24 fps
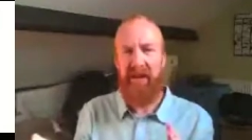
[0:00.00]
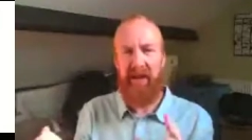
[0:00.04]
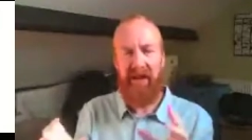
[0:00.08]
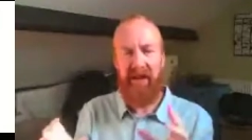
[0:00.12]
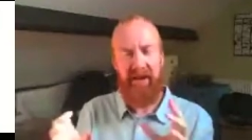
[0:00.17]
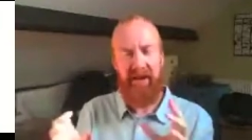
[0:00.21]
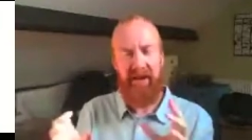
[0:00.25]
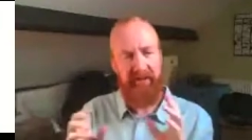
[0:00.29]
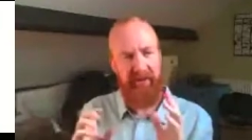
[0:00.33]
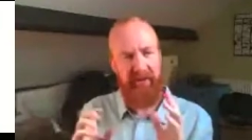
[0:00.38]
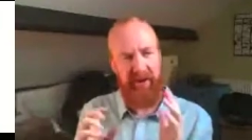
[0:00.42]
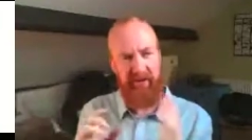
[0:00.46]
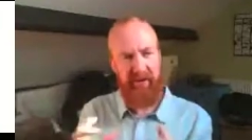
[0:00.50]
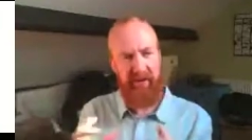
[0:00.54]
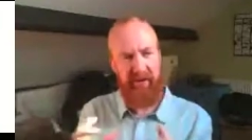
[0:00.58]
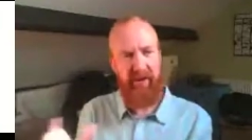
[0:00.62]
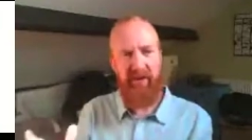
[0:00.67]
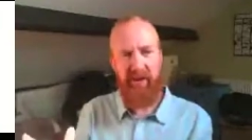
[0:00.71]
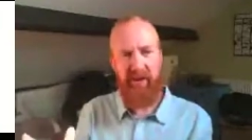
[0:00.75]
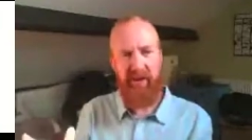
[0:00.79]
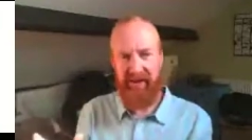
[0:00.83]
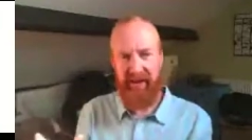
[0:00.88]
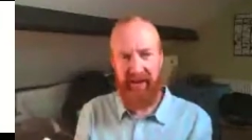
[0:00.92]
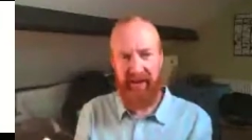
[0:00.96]
And the first thing
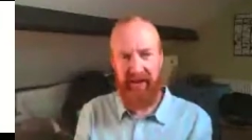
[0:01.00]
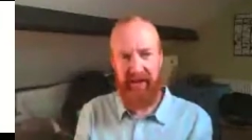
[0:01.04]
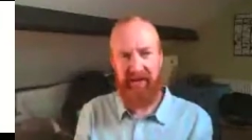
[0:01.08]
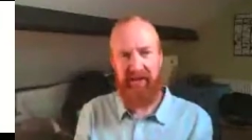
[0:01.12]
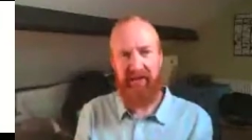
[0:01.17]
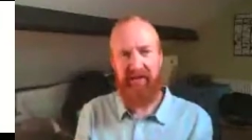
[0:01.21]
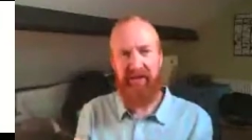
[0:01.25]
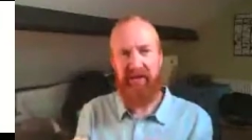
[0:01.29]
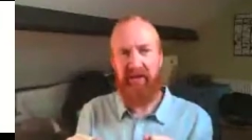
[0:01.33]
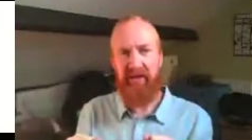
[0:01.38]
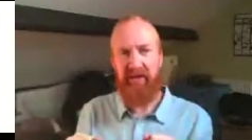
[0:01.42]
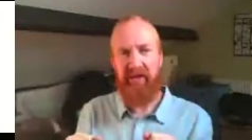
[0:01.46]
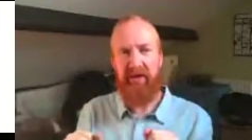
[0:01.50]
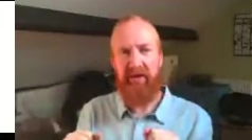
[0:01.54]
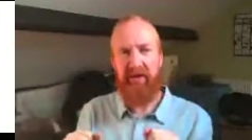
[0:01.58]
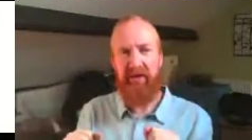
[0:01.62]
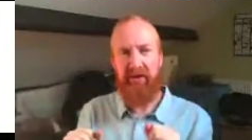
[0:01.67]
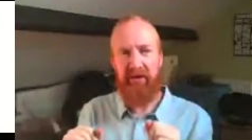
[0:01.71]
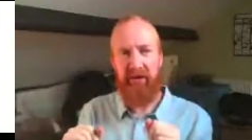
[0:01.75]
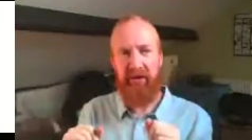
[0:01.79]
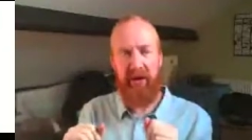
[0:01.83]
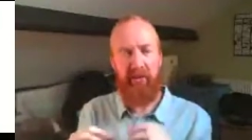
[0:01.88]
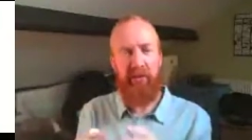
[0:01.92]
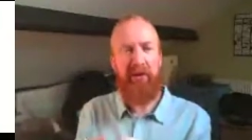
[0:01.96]
I say is,
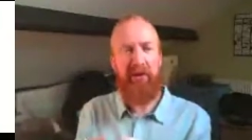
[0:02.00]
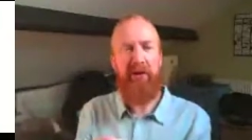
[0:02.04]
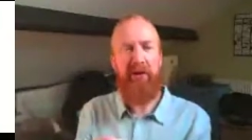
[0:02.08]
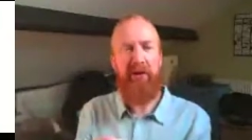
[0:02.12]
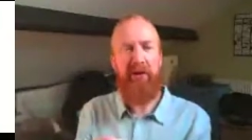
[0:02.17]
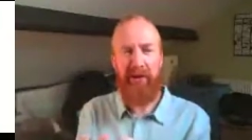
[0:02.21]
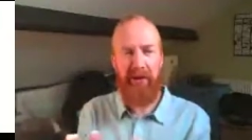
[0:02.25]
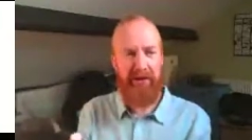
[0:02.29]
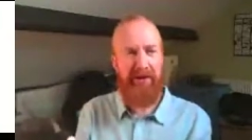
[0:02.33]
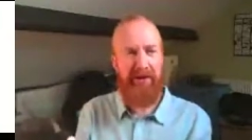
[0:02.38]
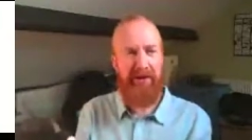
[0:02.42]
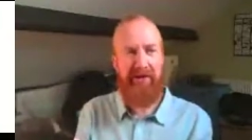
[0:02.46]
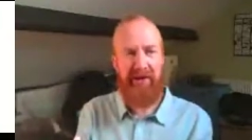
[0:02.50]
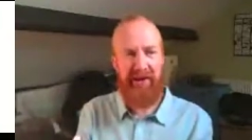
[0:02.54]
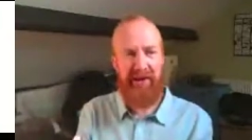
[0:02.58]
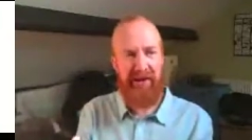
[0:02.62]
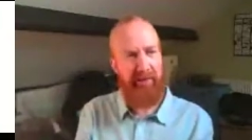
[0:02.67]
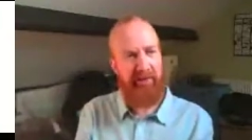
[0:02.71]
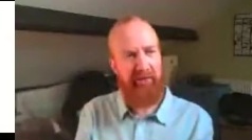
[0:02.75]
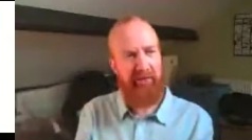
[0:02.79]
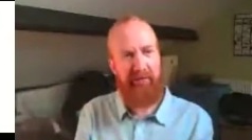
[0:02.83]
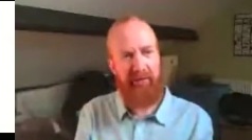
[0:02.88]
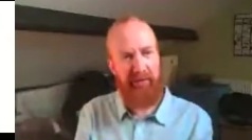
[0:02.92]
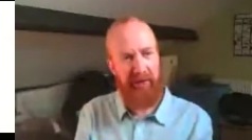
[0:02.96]
go and look at the
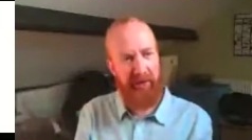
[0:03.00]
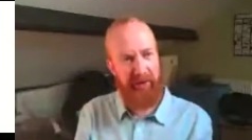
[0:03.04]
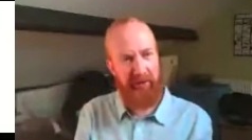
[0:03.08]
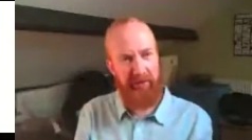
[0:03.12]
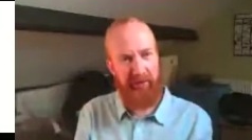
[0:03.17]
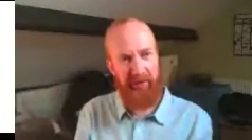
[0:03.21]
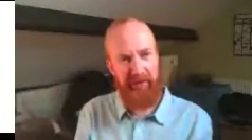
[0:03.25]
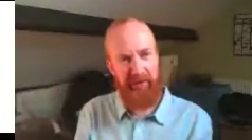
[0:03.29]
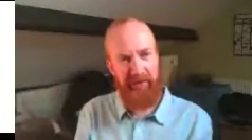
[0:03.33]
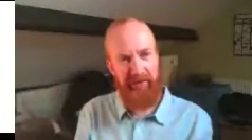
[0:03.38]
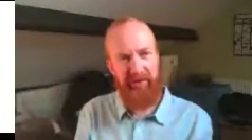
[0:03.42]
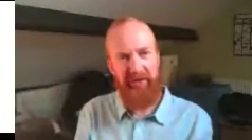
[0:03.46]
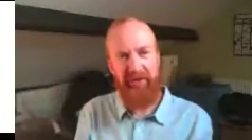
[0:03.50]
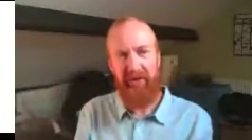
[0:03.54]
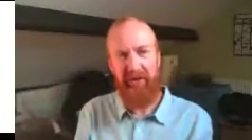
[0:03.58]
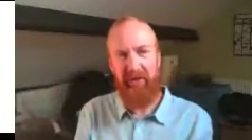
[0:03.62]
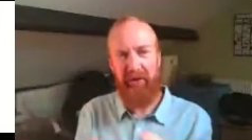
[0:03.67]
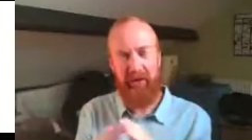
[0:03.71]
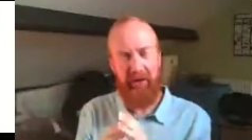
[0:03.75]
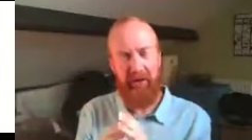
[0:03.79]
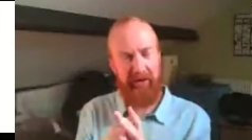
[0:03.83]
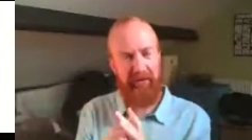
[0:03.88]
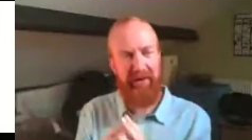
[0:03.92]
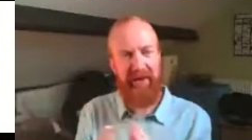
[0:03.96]
customer reviews
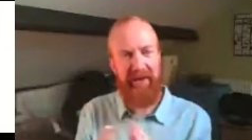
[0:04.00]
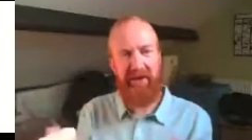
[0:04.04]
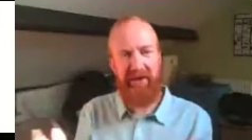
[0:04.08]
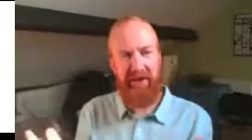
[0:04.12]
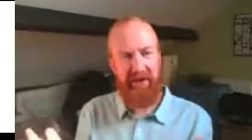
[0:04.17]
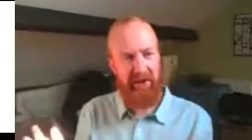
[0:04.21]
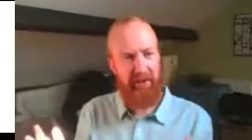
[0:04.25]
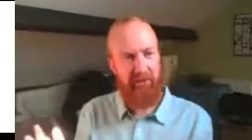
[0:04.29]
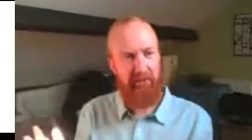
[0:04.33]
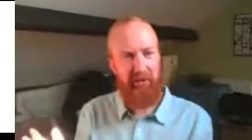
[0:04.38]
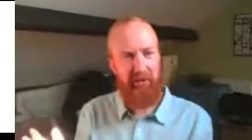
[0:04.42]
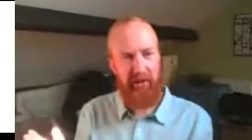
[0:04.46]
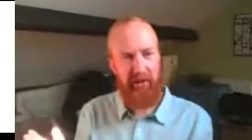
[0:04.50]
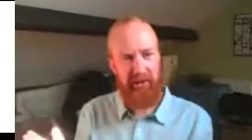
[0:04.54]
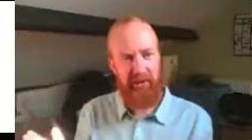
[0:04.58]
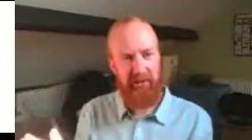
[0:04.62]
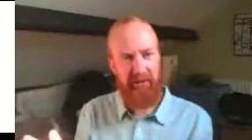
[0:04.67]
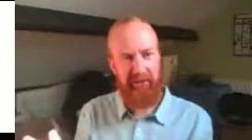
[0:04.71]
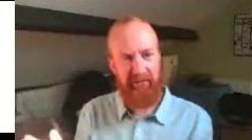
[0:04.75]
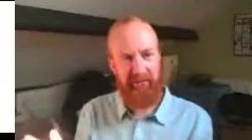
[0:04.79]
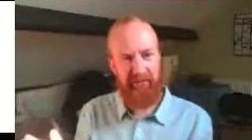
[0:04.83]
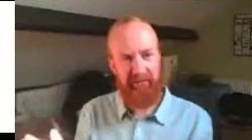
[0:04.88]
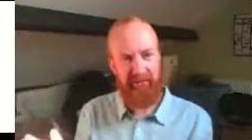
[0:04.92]
of the existing products.